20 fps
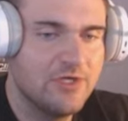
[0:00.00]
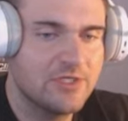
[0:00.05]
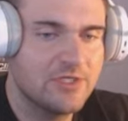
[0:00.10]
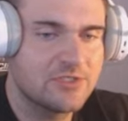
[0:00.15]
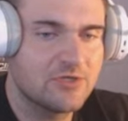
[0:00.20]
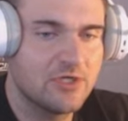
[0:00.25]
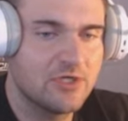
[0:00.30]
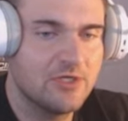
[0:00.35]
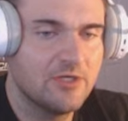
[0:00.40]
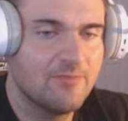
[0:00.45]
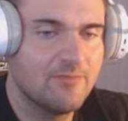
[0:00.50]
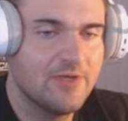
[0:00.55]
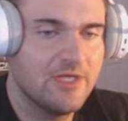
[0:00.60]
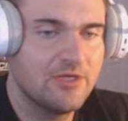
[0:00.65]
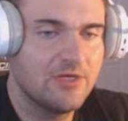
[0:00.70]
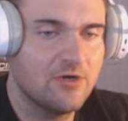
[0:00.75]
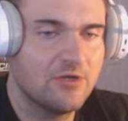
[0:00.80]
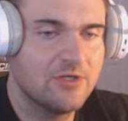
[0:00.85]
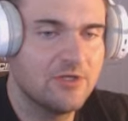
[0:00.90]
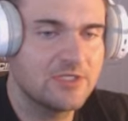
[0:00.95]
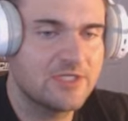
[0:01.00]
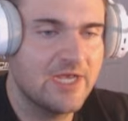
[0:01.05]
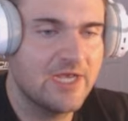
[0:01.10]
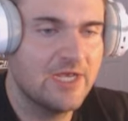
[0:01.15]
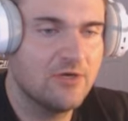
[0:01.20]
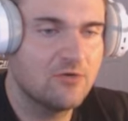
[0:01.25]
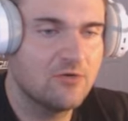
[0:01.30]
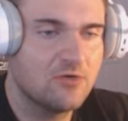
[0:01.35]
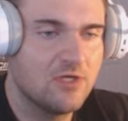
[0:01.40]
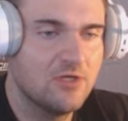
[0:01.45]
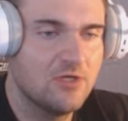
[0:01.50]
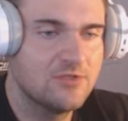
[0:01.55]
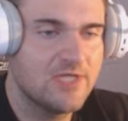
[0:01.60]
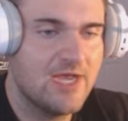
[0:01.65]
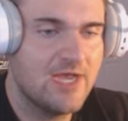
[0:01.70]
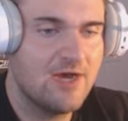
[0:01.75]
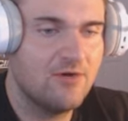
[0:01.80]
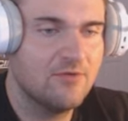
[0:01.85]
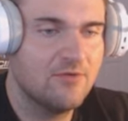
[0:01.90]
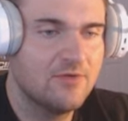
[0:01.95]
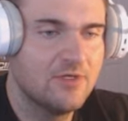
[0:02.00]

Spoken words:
it's going to depend on this candle closeout.